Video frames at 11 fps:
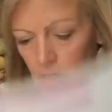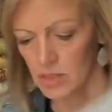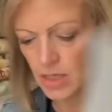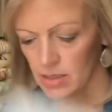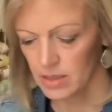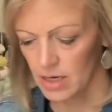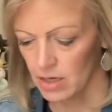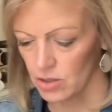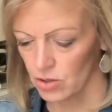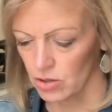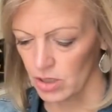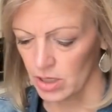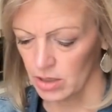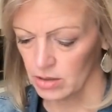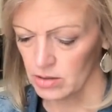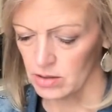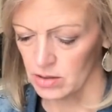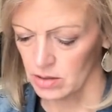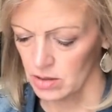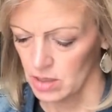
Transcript: test out your colors.